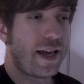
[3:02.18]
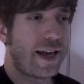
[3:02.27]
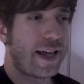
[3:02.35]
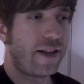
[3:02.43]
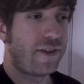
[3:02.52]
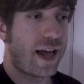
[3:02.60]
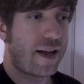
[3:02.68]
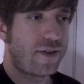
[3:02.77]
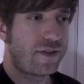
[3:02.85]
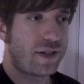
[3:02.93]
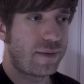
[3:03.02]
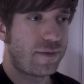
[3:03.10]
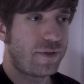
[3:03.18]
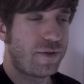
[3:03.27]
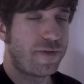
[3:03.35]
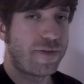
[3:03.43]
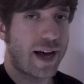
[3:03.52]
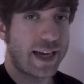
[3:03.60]
it allows them
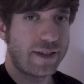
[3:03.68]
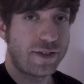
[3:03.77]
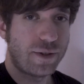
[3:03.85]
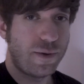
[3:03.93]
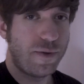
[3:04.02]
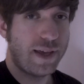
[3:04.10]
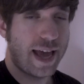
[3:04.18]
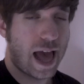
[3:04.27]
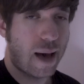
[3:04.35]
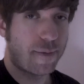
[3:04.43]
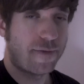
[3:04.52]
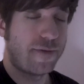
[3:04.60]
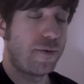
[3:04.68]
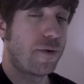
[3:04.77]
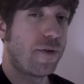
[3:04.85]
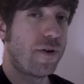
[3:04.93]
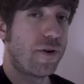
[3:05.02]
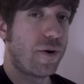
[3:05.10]
to fine-tune the app
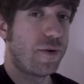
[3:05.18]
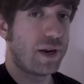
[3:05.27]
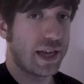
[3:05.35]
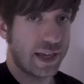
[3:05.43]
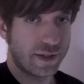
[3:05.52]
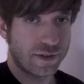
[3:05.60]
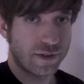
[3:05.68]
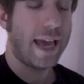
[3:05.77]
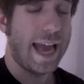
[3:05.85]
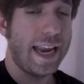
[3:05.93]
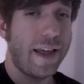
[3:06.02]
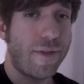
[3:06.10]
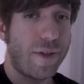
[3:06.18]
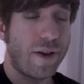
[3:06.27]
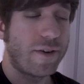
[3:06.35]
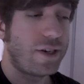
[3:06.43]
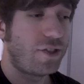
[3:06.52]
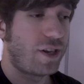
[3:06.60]
for their own needs, and in
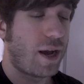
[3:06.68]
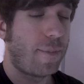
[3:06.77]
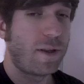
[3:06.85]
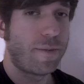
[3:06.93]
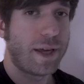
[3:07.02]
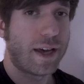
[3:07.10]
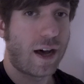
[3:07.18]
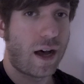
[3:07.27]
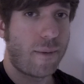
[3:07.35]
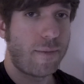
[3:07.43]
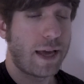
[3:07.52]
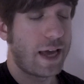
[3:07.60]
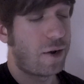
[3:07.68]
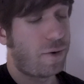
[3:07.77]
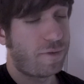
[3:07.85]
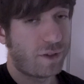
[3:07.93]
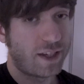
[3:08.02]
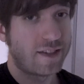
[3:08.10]
theory should help them become and
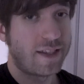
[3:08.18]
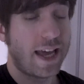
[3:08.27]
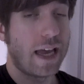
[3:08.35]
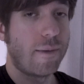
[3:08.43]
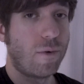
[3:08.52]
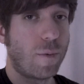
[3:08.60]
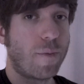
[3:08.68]
hopefully stay more